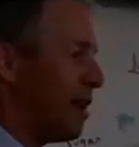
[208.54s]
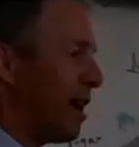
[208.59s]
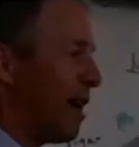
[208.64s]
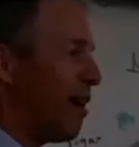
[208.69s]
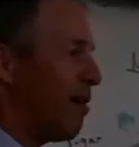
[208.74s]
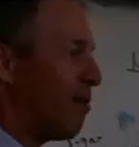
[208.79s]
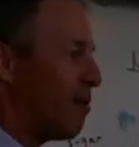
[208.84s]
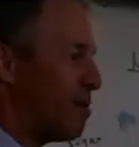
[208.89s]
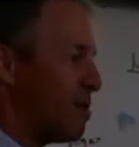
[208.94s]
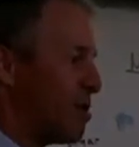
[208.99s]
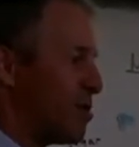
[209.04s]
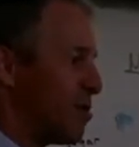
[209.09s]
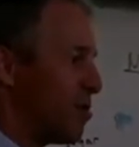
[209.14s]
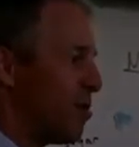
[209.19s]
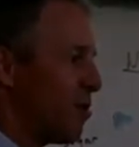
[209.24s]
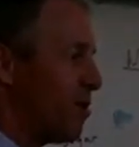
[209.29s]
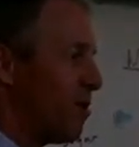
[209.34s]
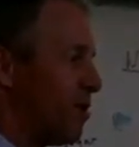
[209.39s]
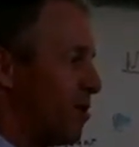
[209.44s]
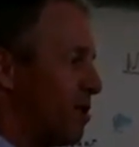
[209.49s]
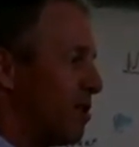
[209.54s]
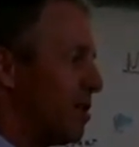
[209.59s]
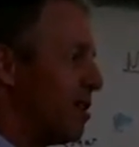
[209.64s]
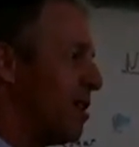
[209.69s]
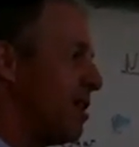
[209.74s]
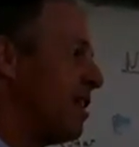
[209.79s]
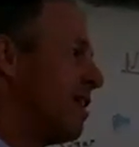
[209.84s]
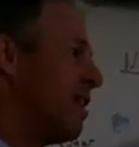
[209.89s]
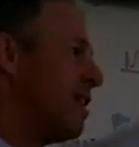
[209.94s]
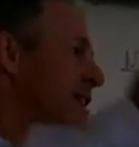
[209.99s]
it out with swords
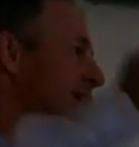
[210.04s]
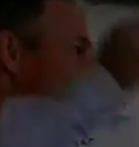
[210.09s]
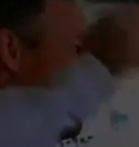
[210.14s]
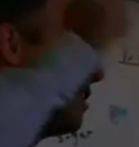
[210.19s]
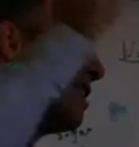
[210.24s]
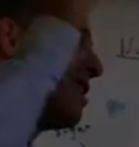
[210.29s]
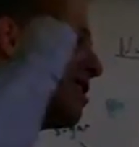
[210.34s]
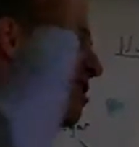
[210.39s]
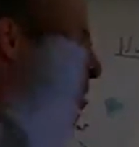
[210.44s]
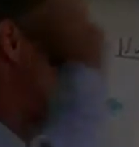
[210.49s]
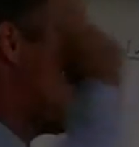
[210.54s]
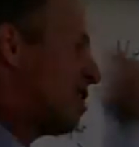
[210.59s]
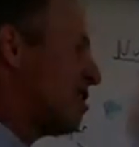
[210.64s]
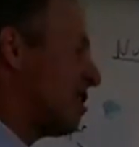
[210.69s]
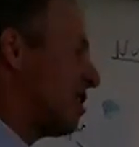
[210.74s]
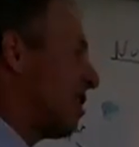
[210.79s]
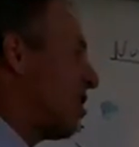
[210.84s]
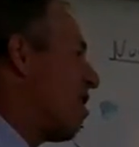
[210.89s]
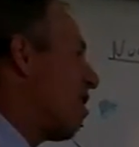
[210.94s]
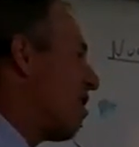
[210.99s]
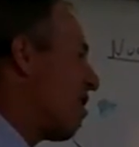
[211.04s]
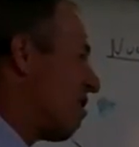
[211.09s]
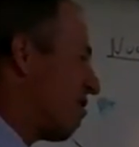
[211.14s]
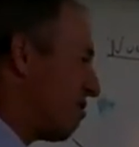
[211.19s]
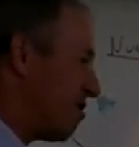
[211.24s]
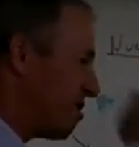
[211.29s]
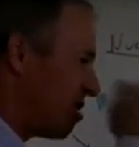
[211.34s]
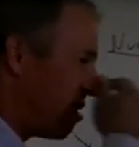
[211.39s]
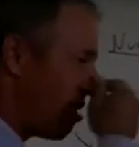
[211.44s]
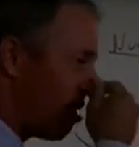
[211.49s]
his cousin cut off
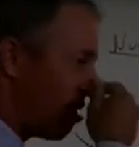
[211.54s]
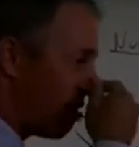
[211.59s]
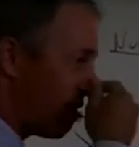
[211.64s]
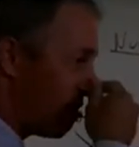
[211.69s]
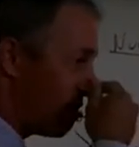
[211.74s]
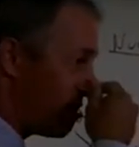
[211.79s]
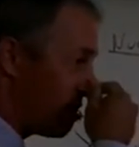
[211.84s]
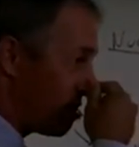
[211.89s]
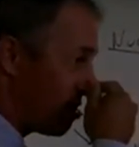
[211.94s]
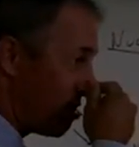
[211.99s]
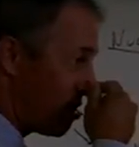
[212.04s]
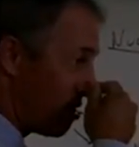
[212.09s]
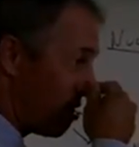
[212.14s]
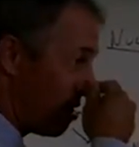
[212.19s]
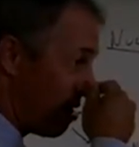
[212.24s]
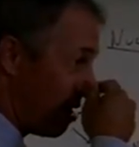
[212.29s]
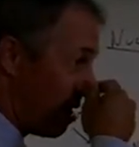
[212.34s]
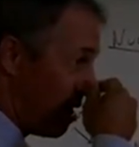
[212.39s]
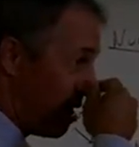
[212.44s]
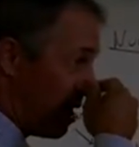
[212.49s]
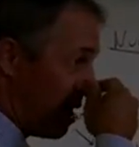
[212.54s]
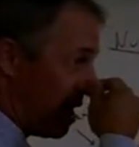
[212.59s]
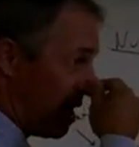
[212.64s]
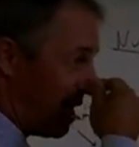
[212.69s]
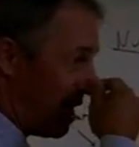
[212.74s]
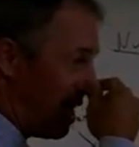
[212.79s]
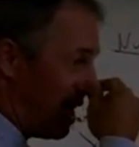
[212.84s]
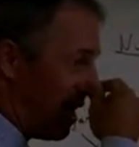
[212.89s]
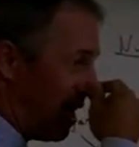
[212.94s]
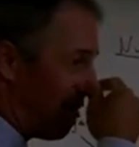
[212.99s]
his nose
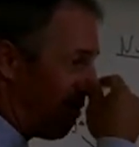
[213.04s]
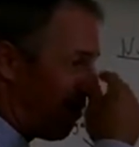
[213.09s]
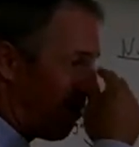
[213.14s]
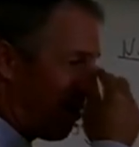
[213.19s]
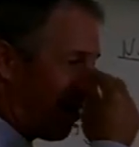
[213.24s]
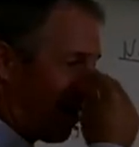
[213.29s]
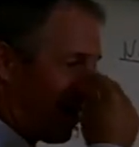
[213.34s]
and the, for